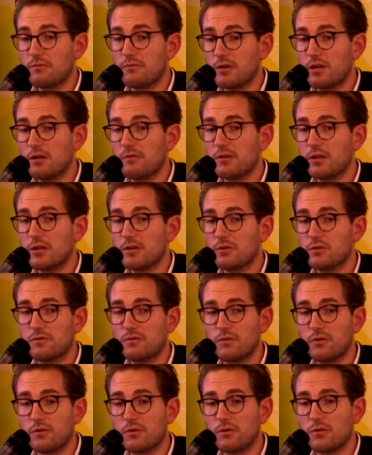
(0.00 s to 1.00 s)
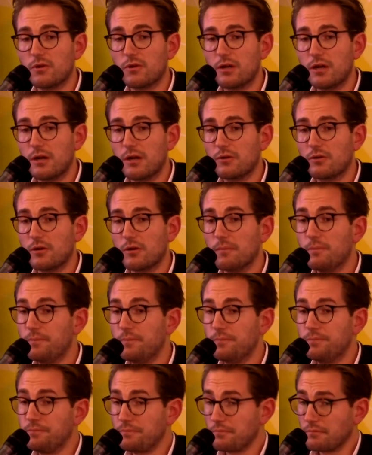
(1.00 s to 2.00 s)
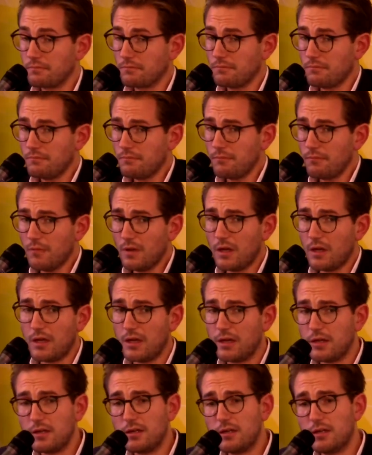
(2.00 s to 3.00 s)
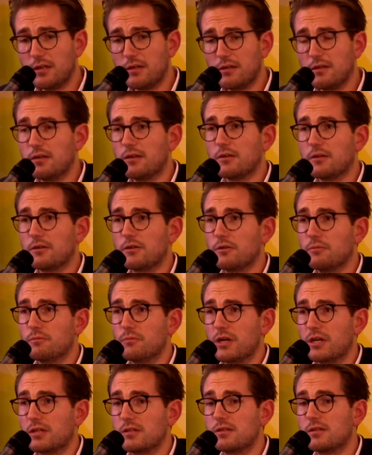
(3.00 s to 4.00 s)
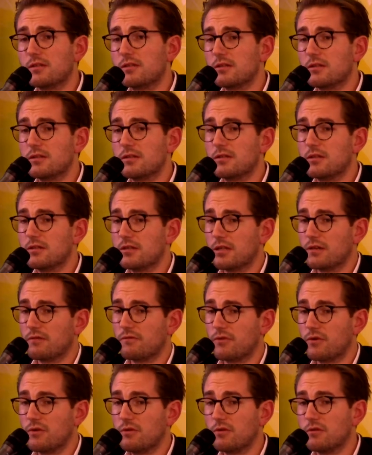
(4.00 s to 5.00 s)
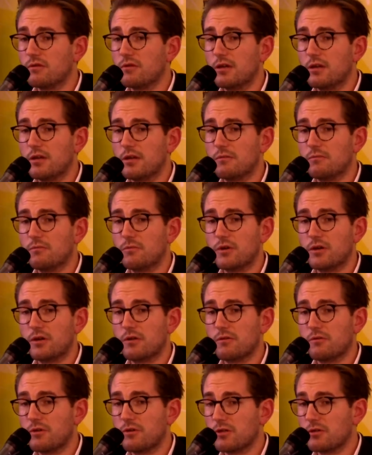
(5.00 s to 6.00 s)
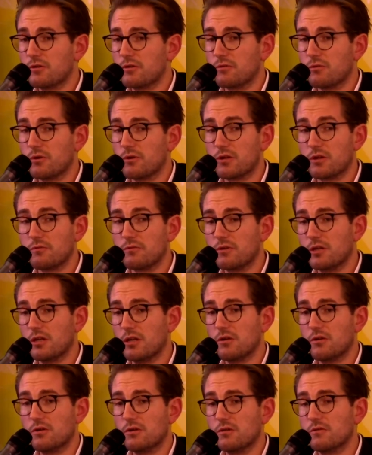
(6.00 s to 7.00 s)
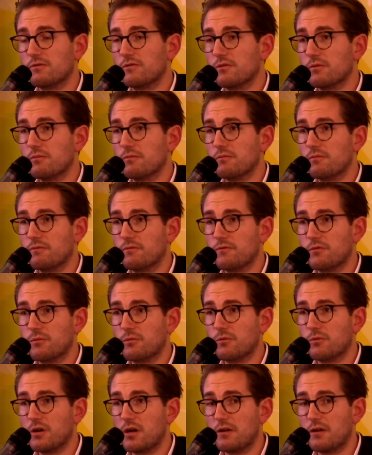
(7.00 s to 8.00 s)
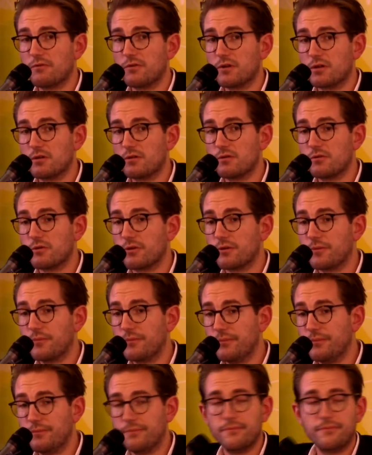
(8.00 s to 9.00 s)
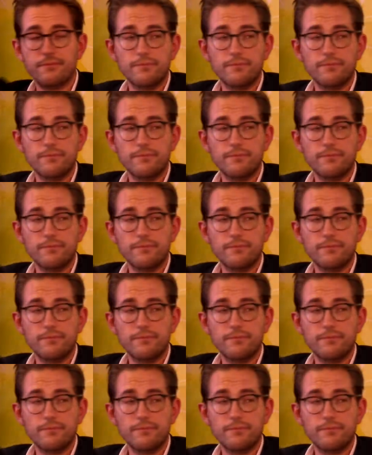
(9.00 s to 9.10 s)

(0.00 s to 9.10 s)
the ICT plays a unique role in Africa and in individual African states, I think other